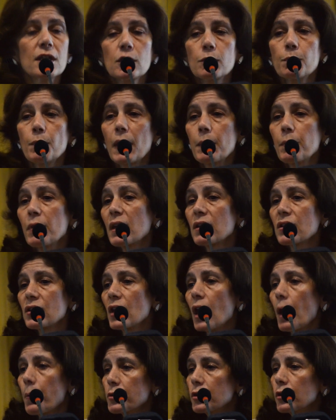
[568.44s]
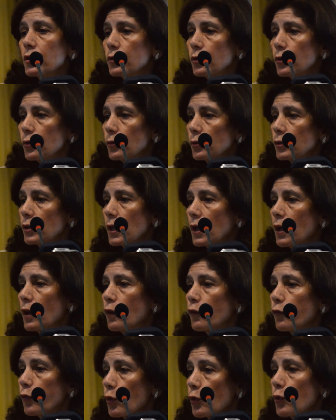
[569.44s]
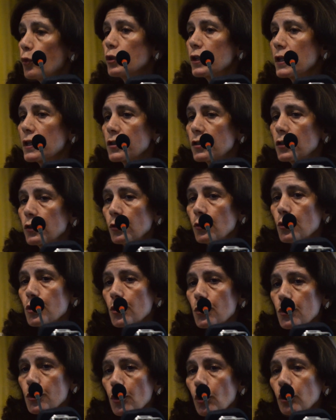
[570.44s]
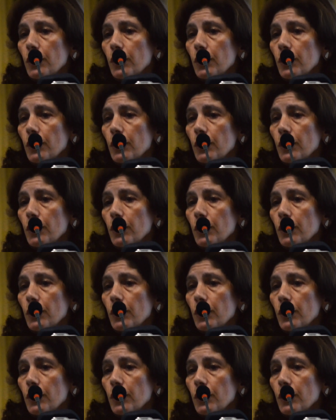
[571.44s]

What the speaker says: may be a substitute for good institutions.